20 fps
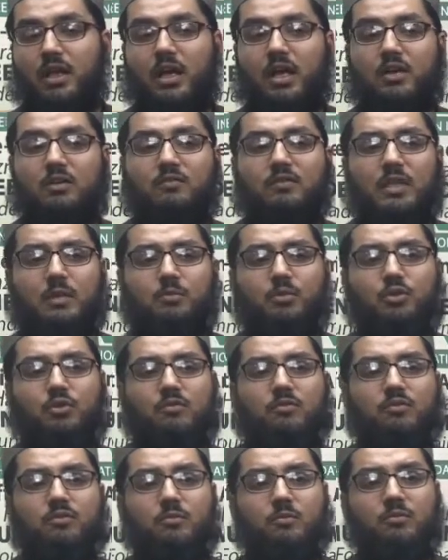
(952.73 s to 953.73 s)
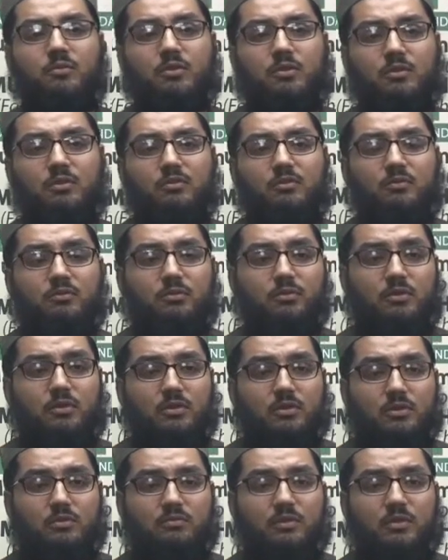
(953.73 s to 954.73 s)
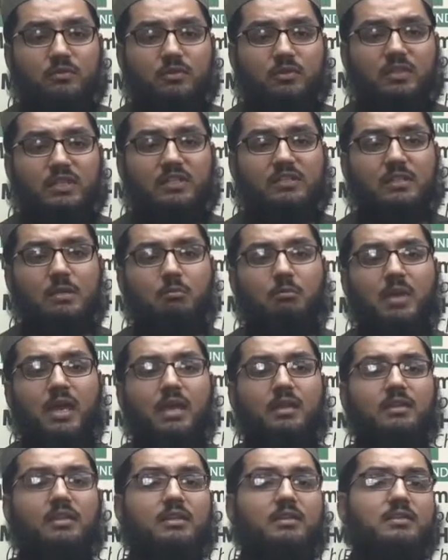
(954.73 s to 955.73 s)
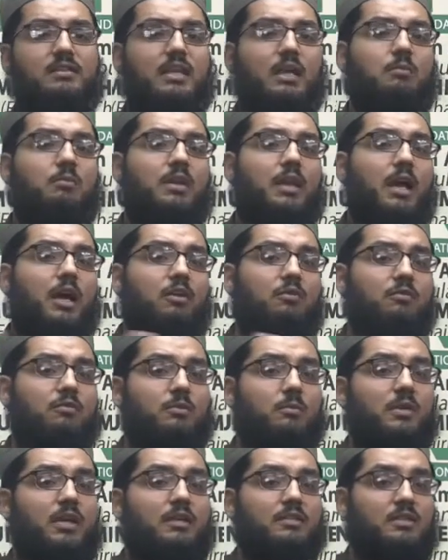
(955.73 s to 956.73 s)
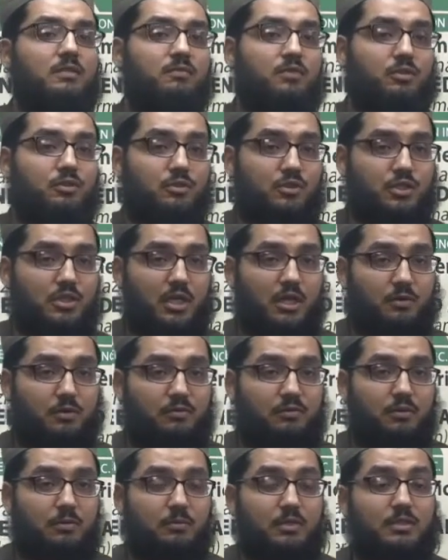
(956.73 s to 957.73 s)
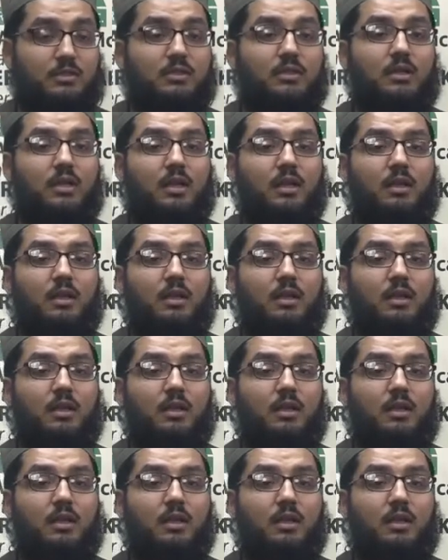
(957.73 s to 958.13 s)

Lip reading: Out of that beautiful river, there's a man that is coming out from it as if he took shower from it.